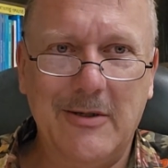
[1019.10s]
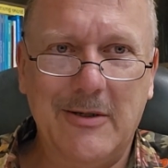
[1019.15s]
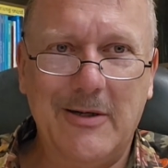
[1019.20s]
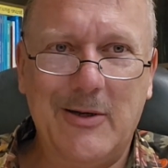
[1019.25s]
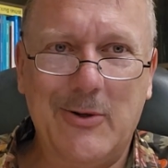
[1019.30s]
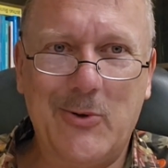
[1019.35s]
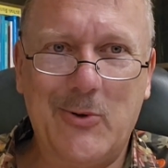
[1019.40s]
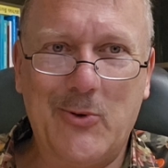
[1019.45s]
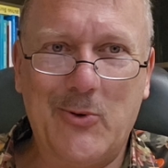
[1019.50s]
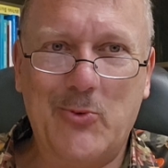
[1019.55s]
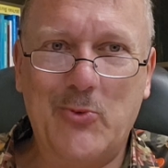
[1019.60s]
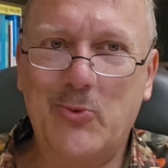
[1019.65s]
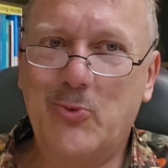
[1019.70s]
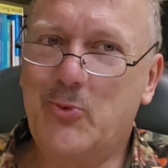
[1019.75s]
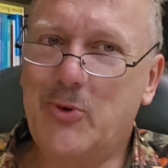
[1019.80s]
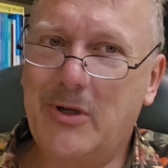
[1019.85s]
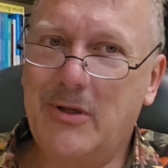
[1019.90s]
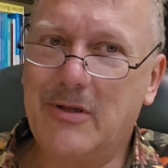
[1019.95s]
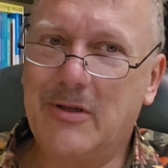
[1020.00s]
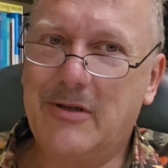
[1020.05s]
you know,
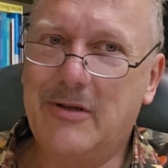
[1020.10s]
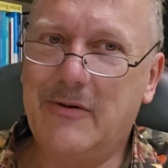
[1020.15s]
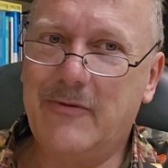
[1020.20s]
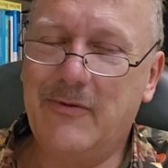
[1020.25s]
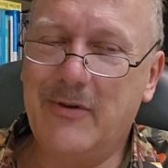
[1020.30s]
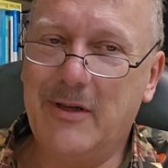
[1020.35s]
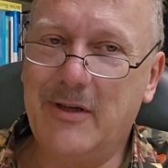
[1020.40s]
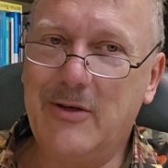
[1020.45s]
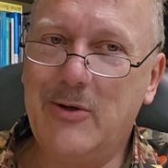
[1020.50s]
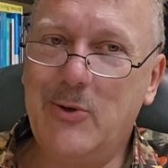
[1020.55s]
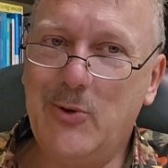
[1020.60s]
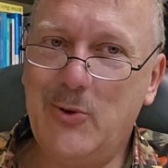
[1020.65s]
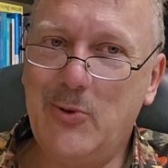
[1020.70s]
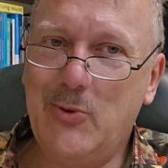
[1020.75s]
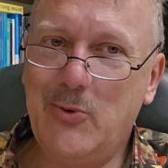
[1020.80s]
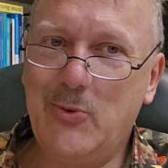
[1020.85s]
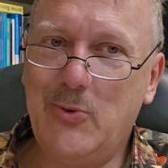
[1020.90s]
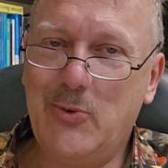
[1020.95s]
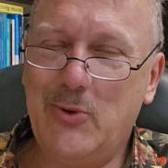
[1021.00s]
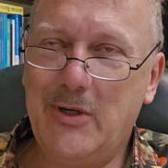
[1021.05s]
relatively
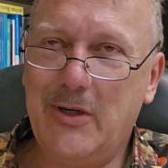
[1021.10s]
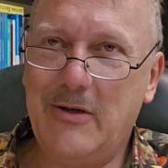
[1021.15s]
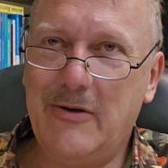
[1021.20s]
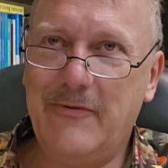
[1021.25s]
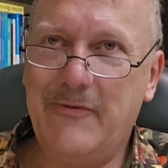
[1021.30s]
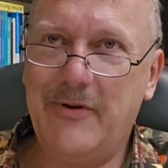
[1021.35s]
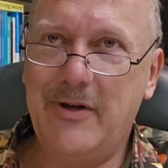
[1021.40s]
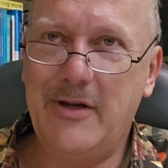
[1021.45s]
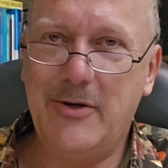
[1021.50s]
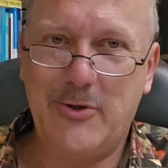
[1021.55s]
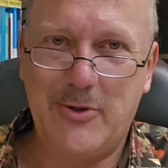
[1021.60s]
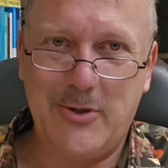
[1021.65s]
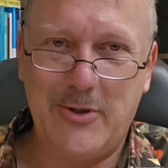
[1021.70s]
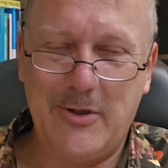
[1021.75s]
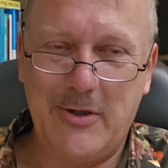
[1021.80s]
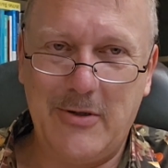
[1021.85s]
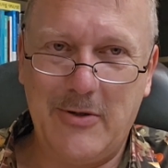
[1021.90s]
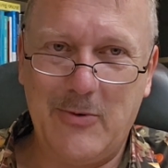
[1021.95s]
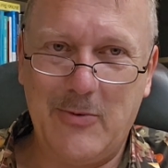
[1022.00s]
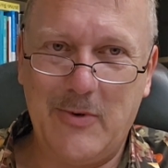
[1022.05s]
new innovation
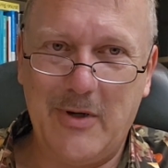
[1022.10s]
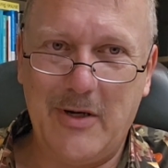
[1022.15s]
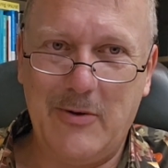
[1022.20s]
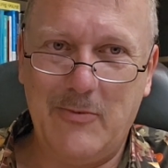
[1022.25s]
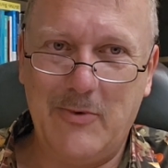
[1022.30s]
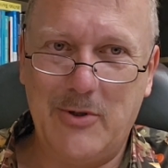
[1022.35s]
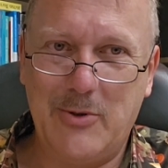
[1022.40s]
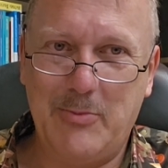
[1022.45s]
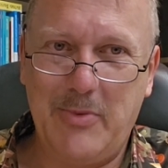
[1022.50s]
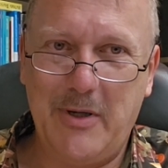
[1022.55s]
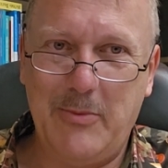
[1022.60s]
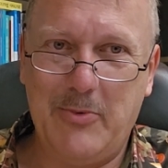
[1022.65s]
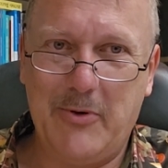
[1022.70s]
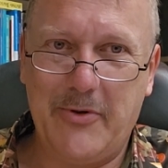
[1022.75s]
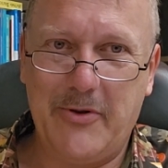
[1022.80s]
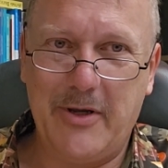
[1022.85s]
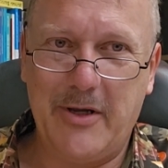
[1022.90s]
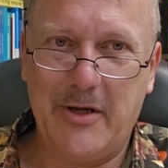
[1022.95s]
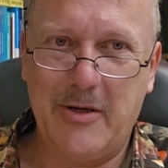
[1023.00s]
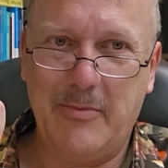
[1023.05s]
in the way in which people
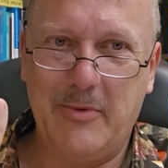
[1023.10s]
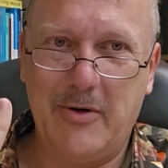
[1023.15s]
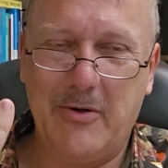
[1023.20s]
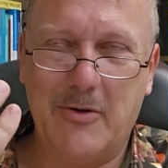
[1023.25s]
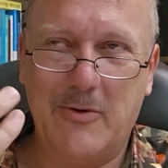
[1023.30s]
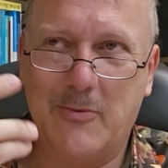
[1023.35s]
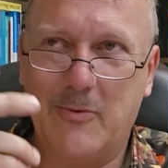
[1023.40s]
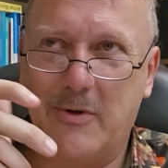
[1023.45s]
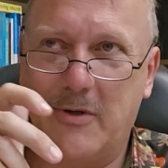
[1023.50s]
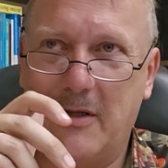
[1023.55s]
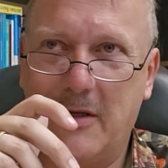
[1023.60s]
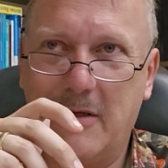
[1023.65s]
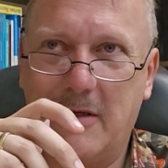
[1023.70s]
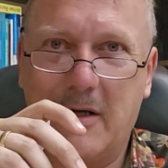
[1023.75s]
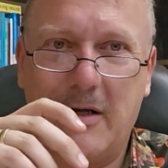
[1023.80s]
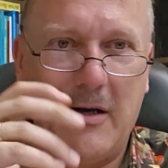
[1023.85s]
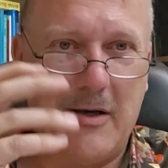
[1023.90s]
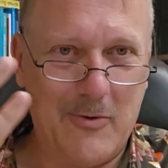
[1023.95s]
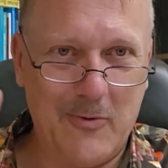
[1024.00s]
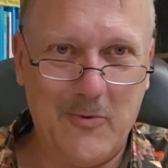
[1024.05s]
think about it, where they
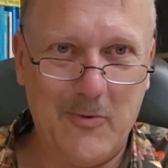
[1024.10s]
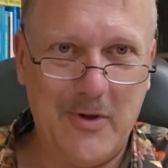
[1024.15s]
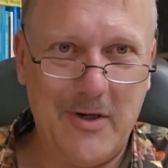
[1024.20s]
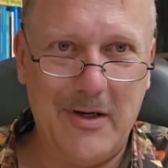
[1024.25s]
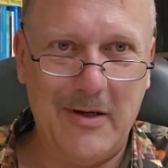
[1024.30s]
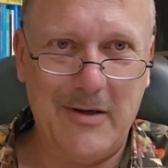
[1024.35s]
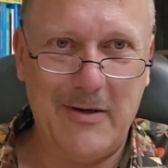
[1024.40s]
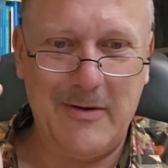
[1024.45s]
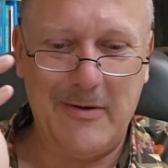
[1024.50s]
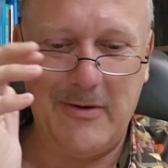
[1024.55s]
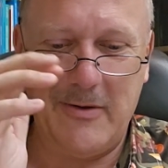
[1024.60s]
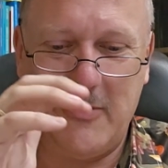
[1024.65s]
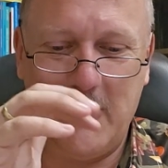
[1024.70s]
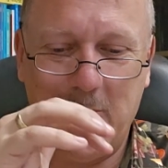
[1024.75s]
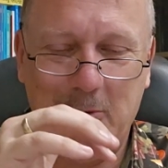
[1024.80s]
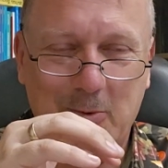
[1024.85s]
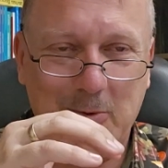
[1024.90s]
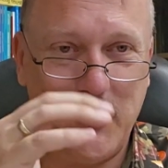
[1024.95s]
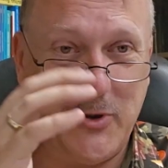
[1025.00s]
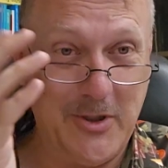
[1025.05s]
cut away, you
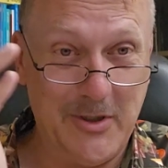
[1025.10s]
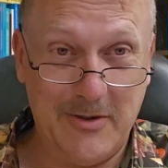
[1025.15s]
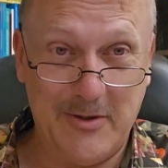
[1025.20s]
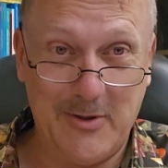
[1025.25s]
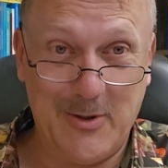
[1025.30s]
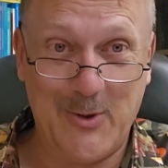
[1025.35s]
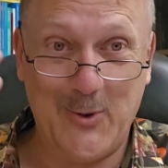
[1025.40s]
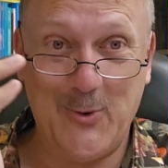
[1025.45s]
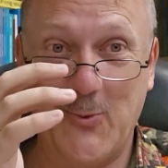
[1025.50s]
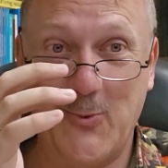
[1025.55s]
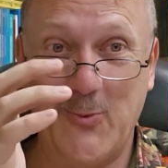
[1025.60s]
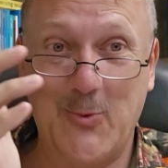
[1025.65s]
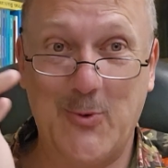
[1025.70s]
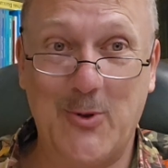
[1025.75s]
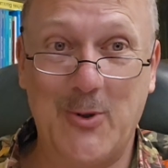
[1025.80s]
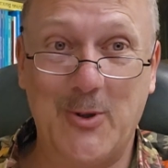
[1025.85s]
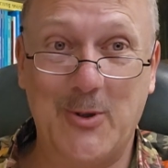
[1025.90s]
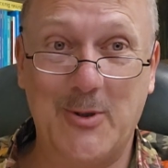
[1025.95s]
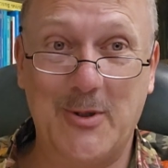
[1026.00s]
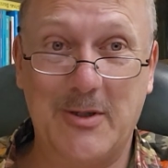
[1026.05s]
know, Jesus'
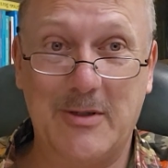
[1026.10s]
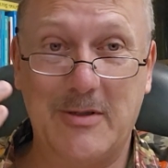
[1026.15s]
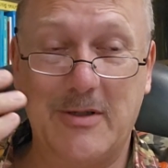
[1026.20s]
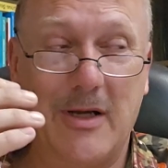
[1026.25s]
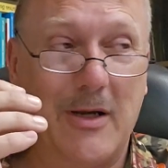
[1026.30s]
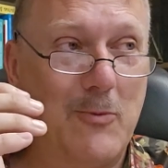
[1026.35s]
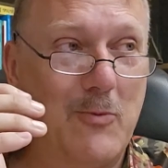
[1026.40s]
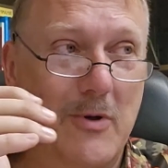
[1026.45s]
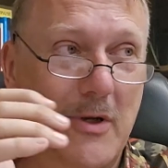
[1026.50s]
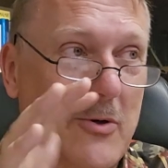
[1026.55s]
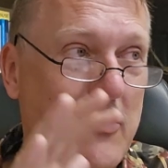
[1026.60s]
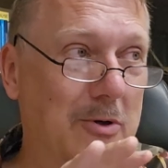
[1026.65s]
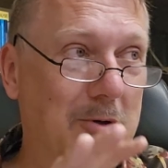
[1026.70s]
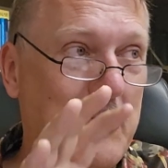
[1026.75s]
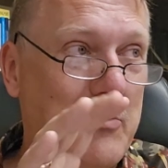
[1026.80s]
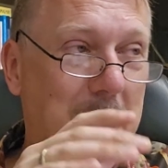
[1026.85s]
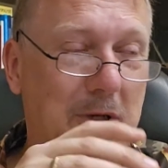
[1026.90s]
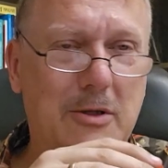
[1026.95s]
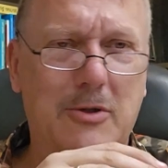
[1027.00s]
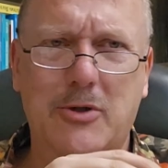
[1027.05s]
words and say, well, it
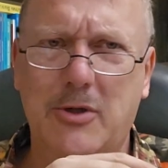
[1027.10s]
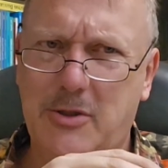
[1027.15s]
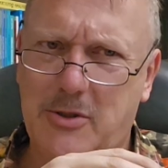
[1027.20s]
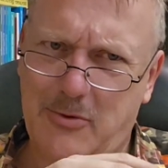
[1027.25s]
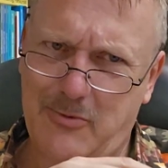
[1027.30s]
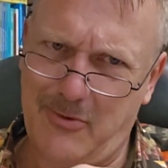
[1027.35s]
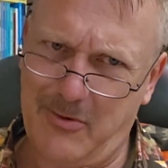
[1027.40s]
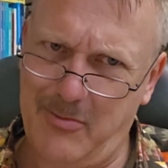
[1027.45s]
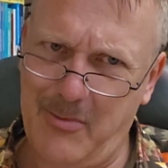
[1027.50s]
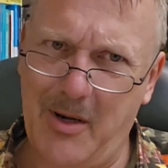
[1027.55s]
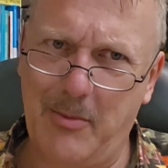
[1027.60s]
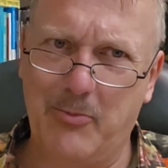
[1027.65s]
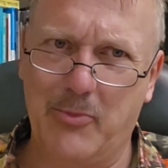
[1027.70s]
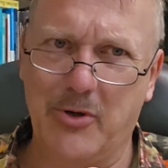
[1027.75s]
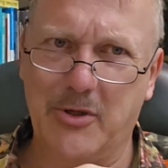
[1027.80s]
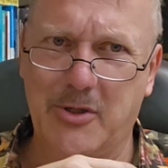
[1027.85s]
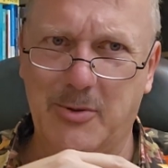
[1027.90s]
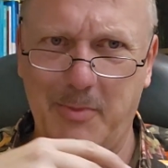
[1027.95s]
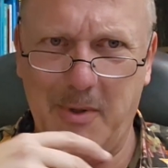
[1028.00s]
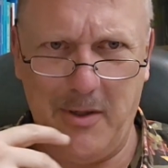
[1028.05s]
couldn't be, it's just a
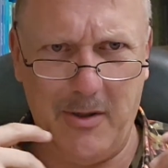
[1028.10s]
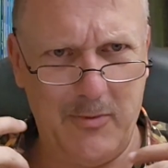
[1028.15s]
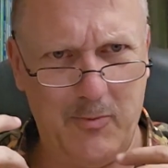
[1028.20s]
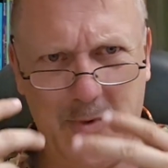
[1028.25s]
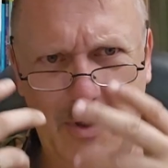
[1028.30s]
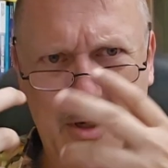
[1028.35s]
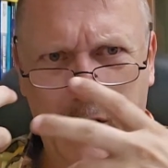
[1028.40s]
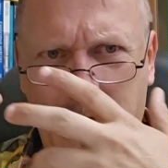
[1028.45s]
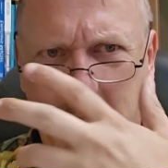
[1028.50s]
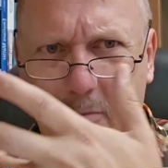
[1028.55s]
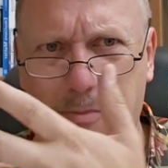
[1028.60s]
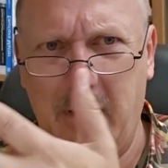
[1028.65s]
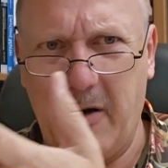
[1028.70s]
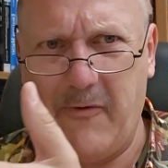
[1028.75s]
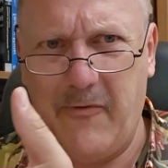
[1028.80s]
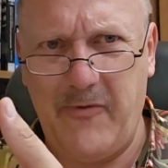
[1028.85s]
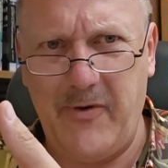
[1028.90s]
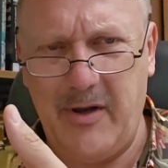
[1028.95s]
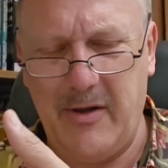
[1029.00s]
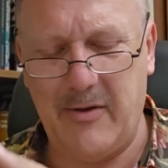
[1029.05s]
remembrance meal, and we got to
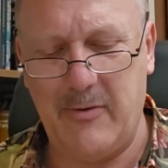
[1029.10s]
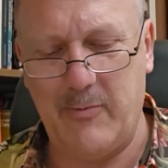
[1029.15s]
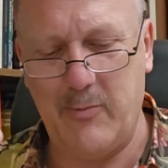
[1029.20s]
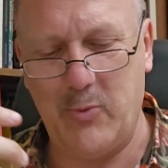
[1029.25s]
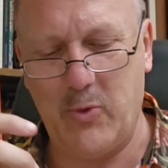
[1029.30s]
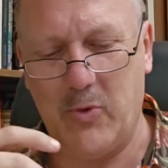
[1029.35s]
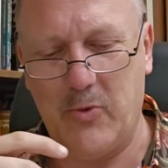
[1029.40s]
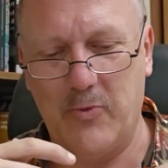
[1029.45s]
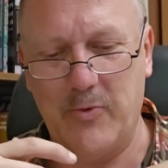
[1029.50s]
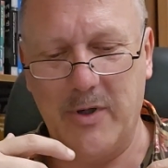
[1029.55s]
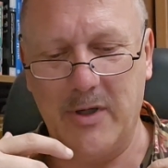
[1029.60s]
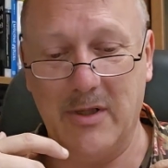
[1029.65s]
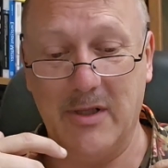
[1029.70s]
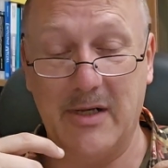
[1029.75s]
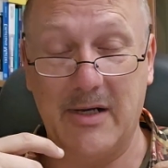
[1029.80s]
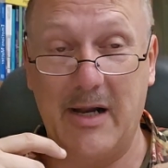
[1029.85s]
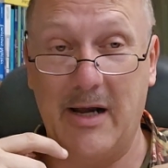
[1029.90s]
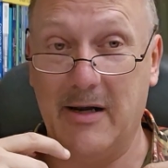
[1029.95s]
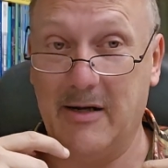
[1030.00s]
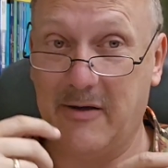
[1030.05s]
make faith more real
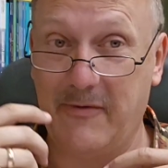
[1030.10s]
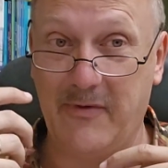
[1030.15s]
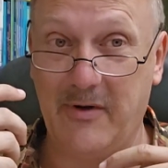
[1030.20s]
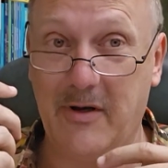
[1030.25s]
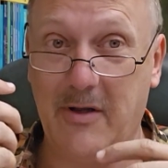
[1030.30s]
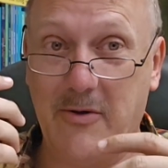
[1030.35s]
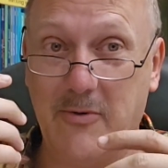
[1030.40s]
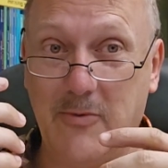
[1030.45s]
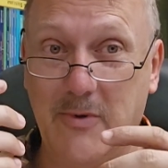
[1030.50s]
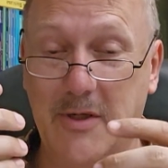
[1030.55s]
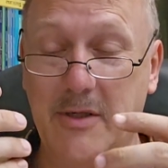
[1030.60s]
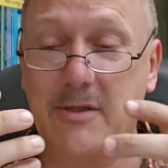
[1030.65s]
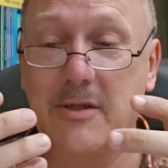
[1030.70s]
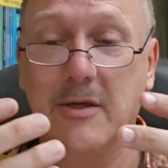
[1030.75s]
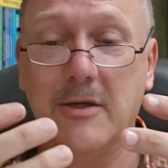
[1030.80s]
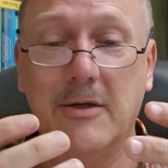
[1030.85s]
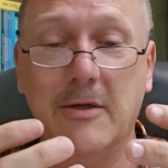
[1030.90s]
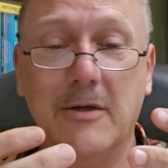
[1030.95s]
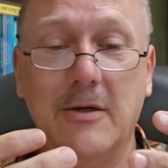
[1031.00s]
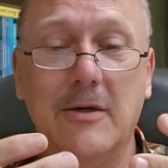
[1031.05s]
and active in other ways.
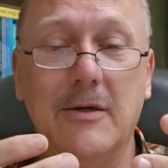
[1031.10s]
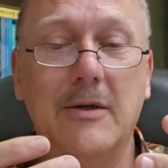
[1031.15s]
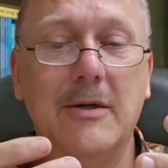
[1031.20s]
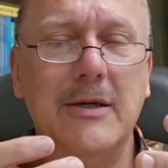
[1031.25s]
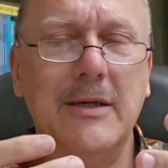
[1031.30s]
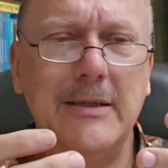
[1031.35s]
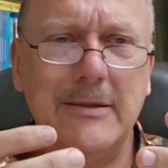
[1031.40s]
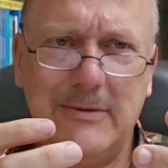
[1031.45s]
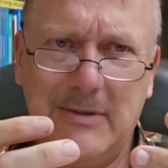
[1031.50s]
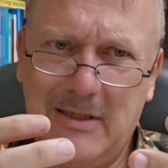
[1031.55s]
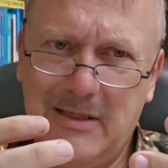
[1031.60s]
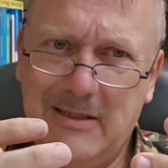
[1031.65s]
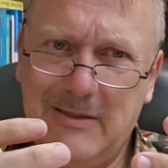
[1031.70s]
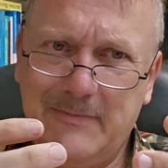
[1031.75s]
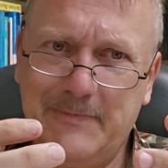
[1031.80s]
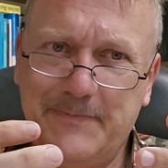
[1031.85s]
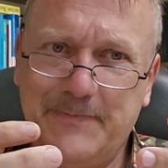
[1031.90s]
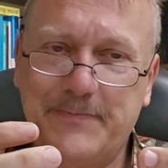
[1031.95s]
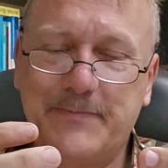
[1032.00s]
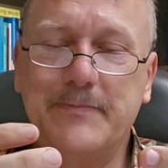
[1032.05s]
Well,
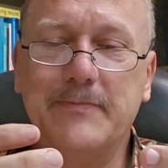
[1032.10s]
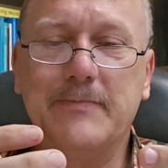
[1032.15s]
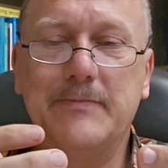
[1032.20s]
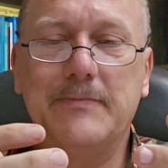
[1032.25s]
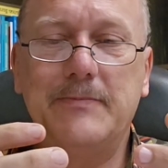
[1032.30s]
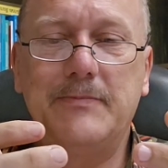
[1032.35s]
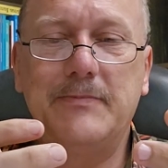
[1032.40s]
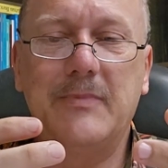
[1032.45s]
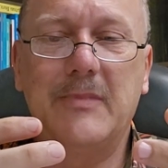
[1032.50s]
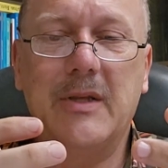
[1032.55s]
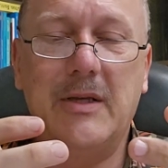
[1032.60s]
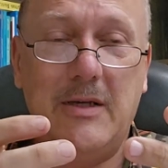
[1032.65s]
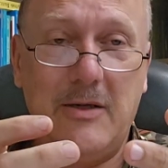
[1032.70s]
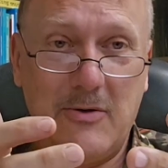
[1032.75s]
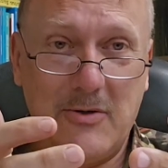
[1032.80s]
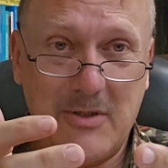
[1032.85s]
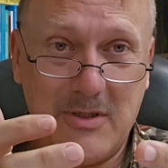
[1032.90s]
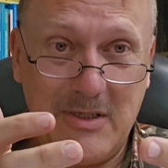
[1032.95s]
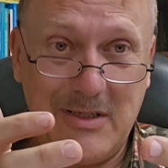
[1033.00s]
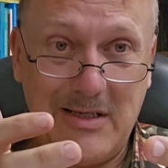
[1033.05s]

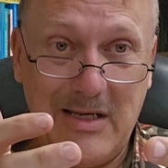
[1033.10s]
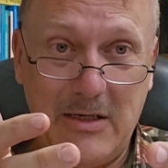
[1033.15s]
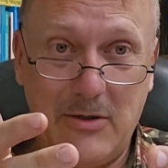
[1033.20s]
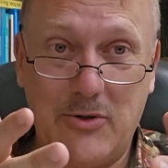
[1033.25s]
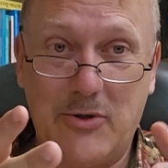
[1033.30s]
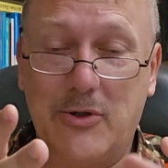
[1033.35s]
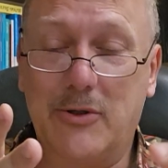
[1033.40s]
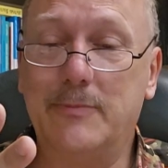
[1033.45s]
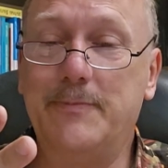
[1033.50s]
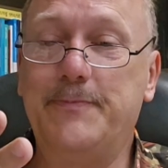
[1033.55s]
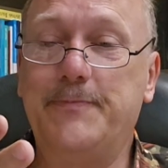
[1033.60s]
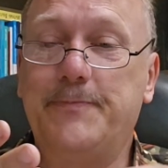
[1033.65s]
here's the danger